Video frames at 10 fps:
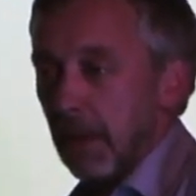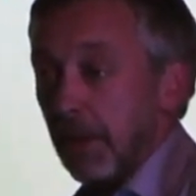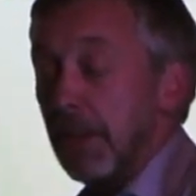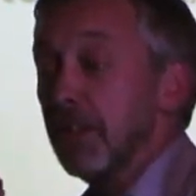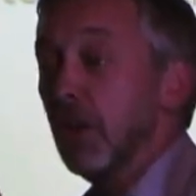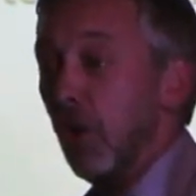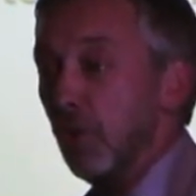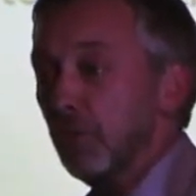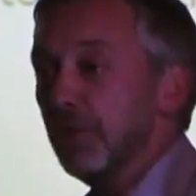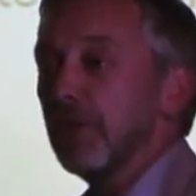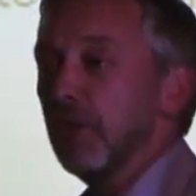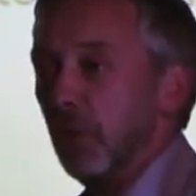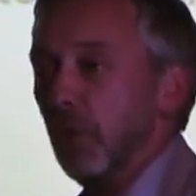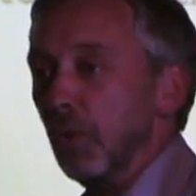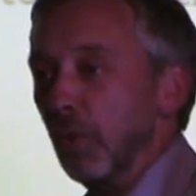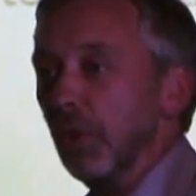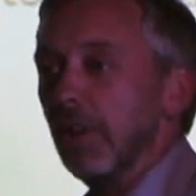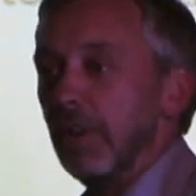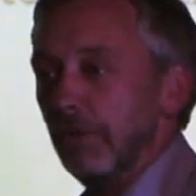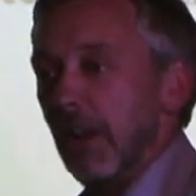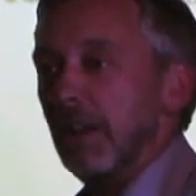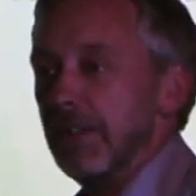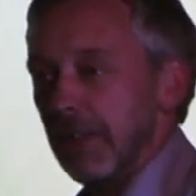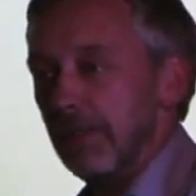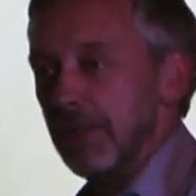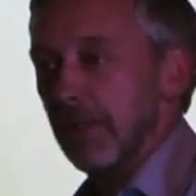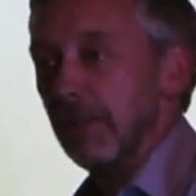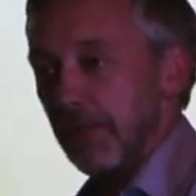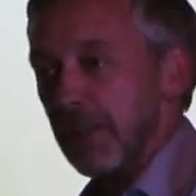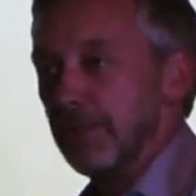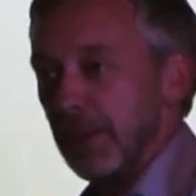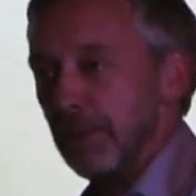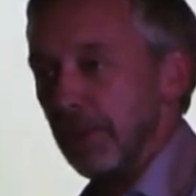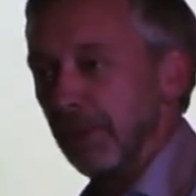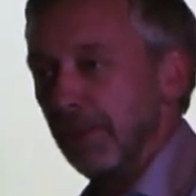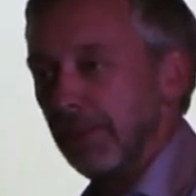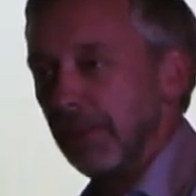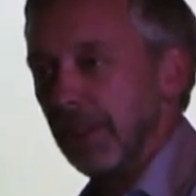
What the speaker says: They cold call the relatives of these people